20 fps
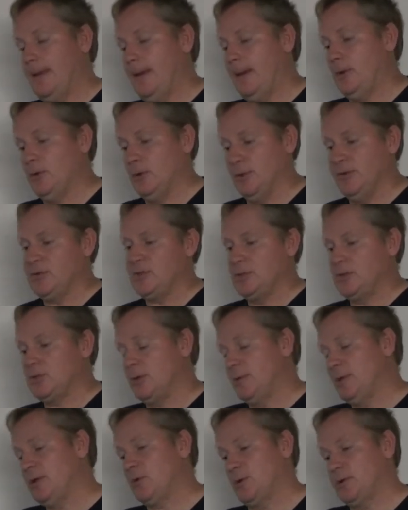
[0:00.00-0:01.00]
He lives in
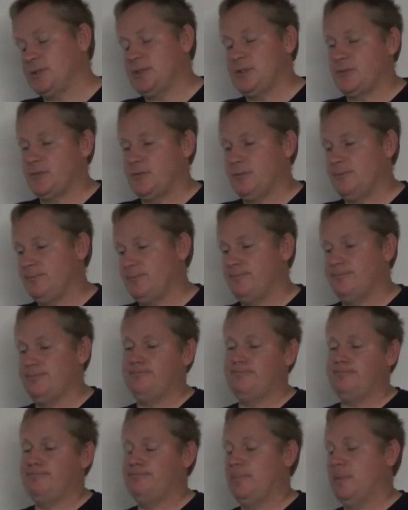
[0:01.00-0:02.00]
Germany. Of course, he's from,
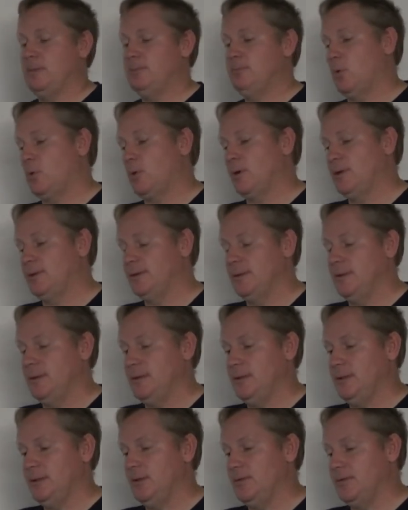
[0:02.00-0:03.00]
born in
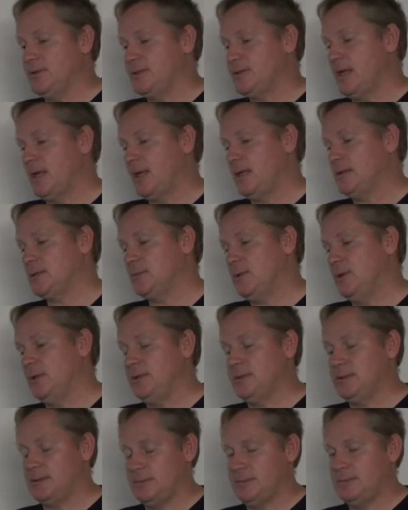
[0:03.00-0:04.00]
here in the States, but
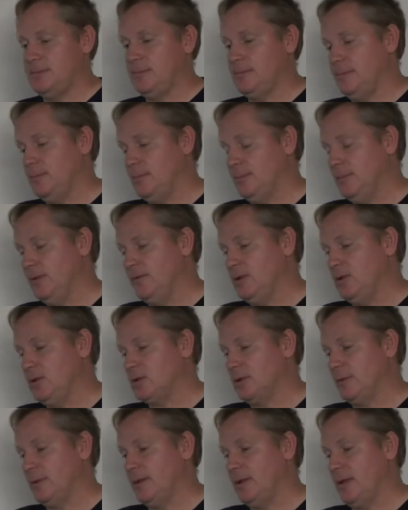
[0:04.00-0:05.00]
he's living in
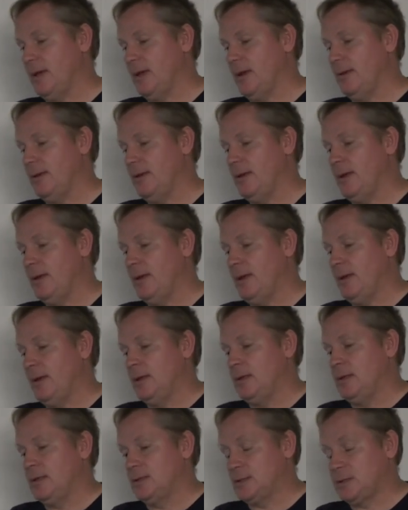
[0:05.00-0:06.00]
Germany now.
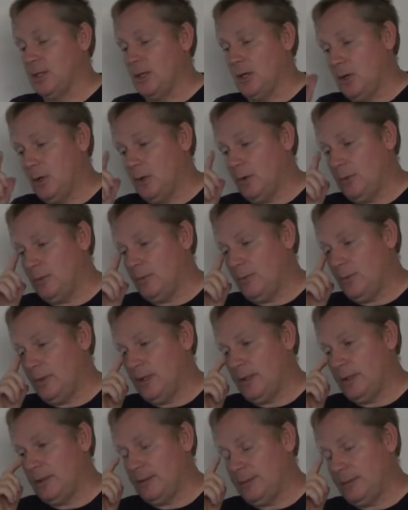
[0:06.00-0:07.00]
So
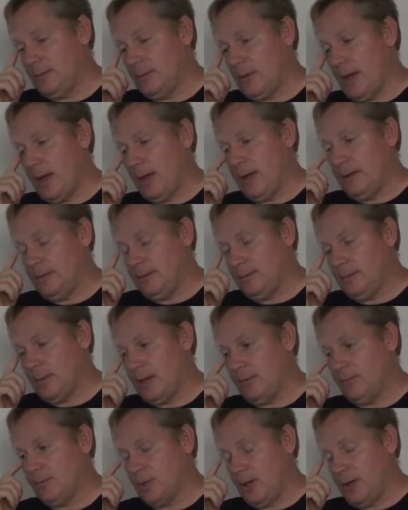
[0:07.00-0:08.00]
when
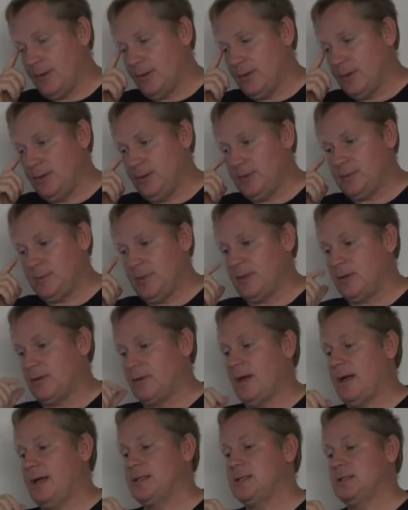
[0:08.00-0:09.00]
my brother, who's been
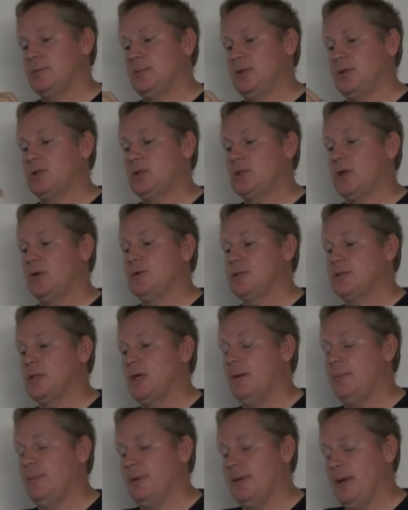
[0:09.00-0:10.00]
harassing me, shows
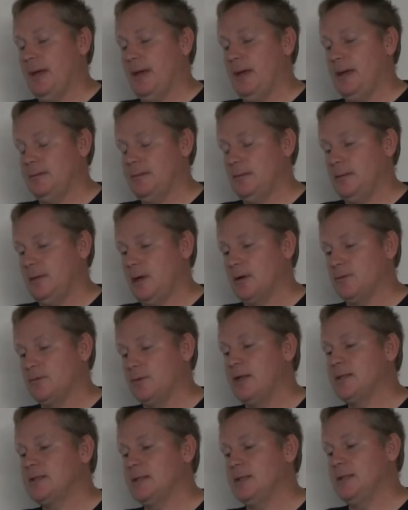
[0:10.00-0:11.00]
up at our
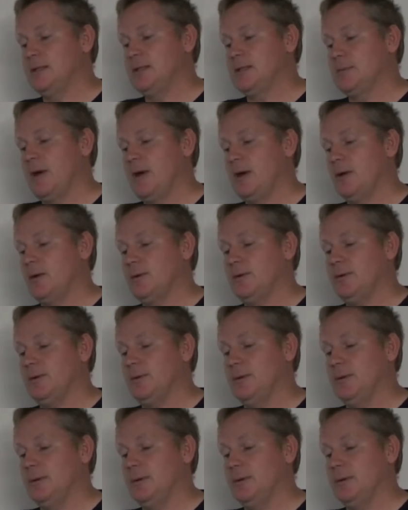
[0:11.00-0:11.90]
residence, my uncle